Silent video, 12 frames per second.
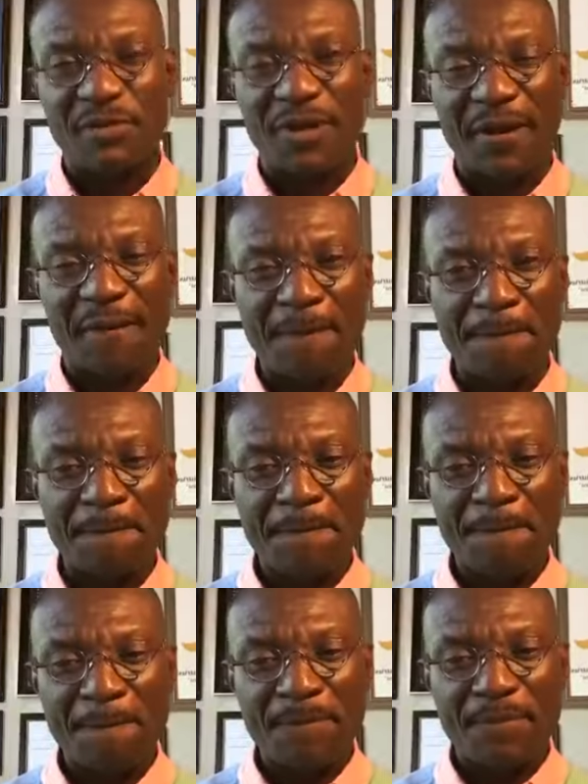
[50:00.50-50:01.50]
you are.
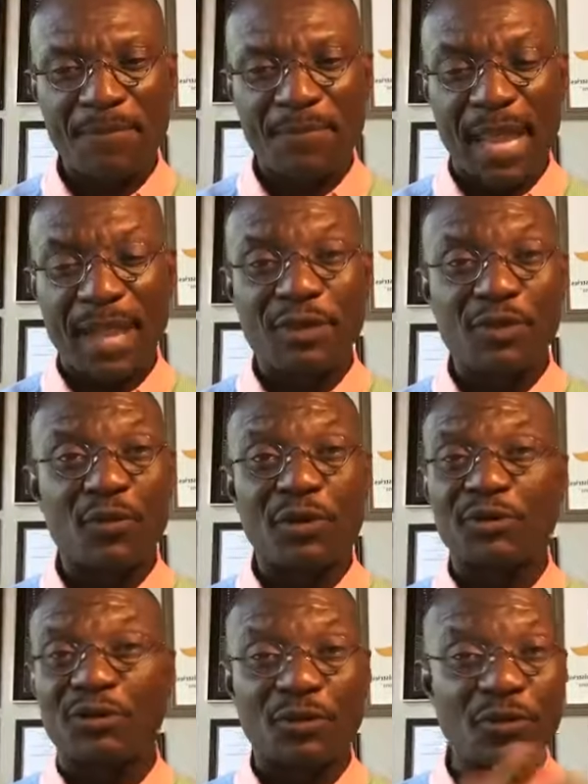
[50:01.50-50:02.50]
And you
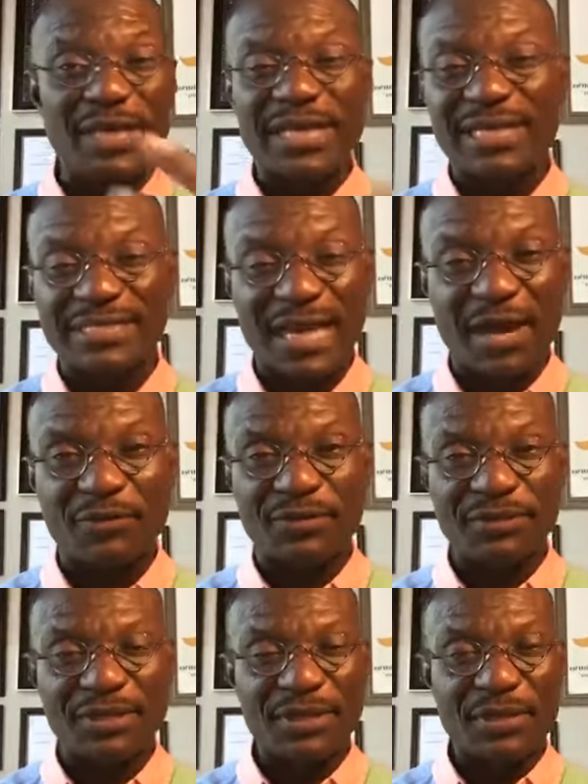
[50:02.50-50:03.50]
want to throw in the
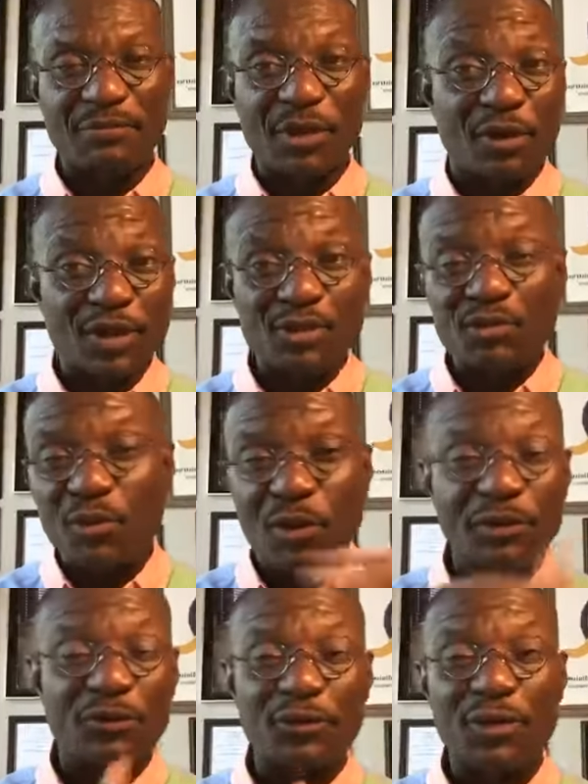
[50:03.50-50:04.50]
towel because you're
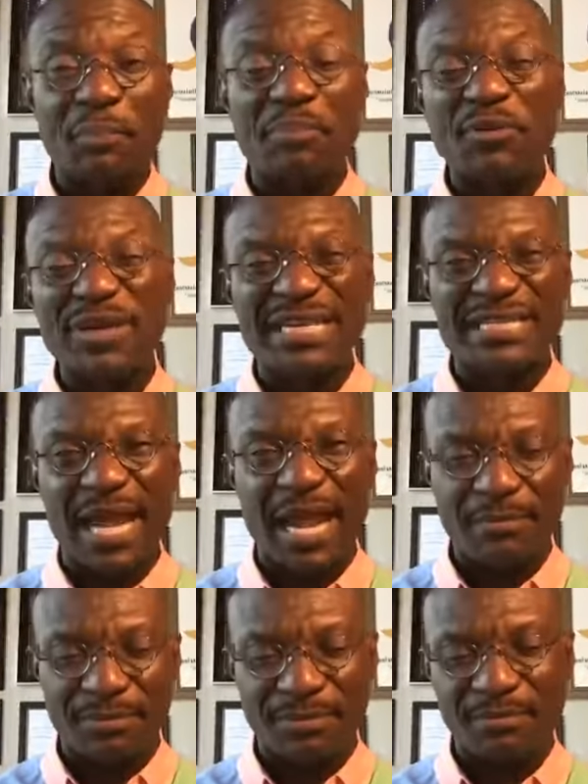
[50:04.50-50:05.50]
going through your pruning
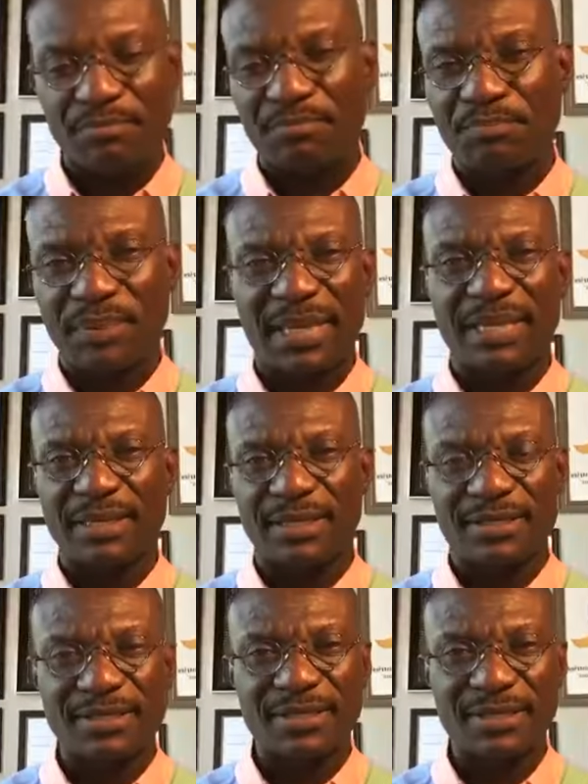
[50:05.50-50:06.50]
time.
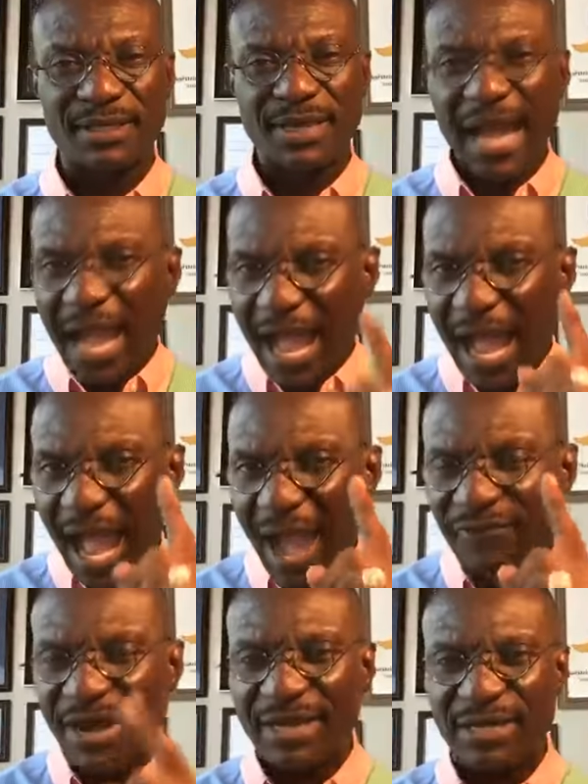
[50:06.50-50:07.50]
Please,
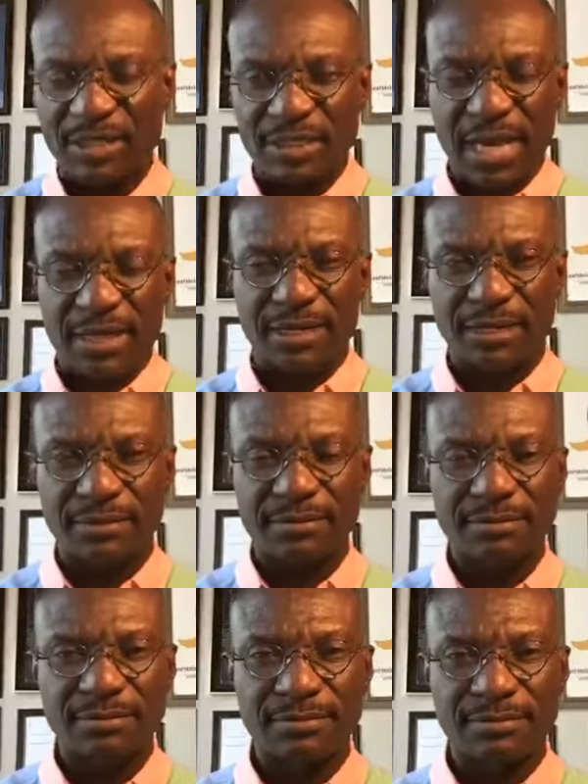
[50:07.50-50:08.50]
have understanding
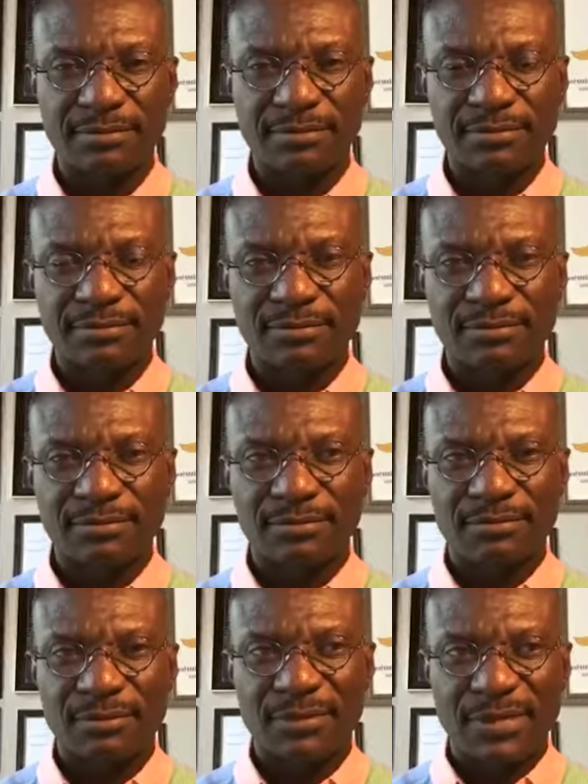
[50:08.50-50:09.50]

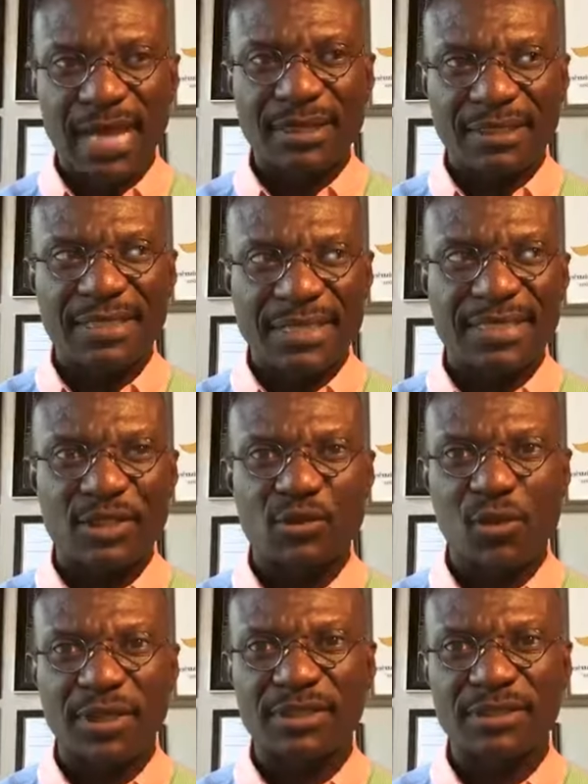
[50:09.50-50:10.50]
that this
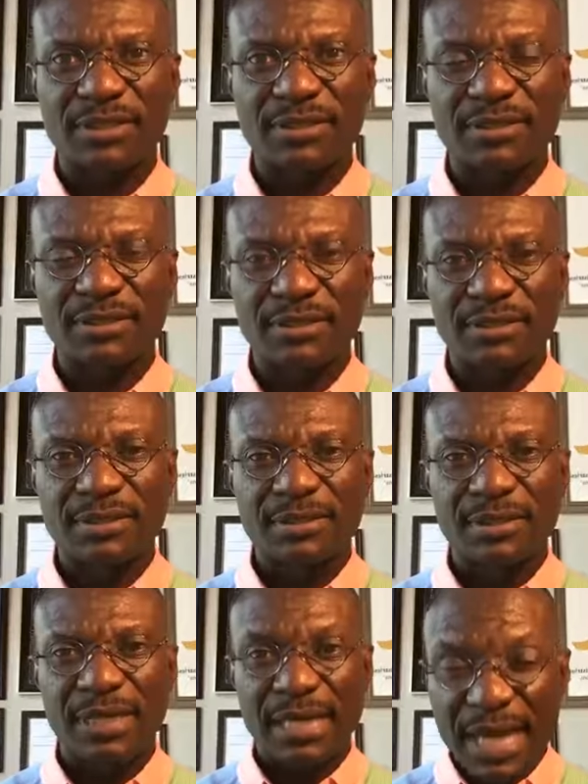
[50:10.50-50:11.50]
is what
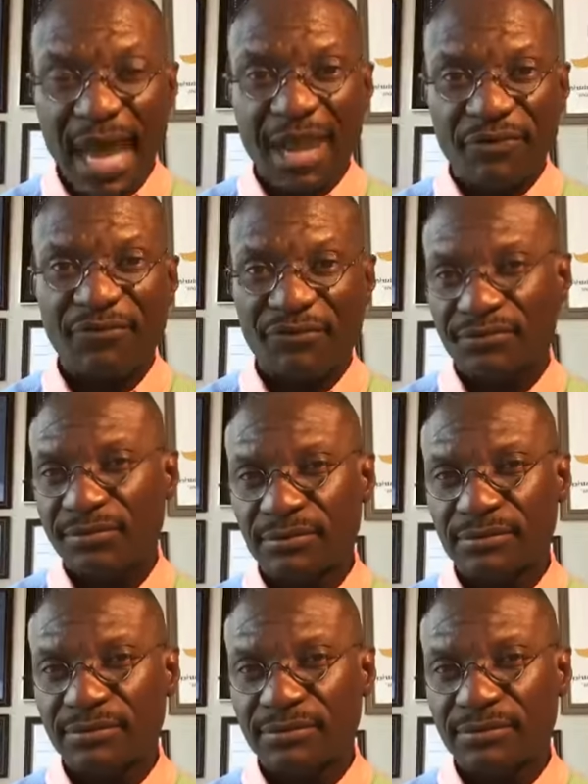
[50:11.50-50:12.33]
life